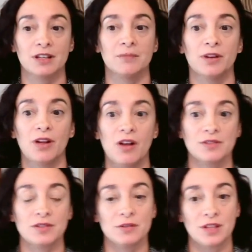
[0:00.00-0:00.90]
but
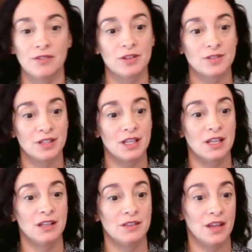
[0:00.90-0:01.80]
also diversity
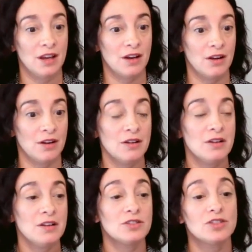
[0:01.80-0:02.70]
in their
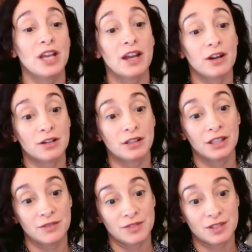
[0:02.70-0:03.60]
shared
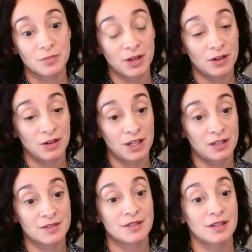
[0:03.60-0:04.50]
lived
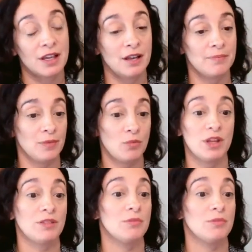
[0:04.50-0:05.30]
experience with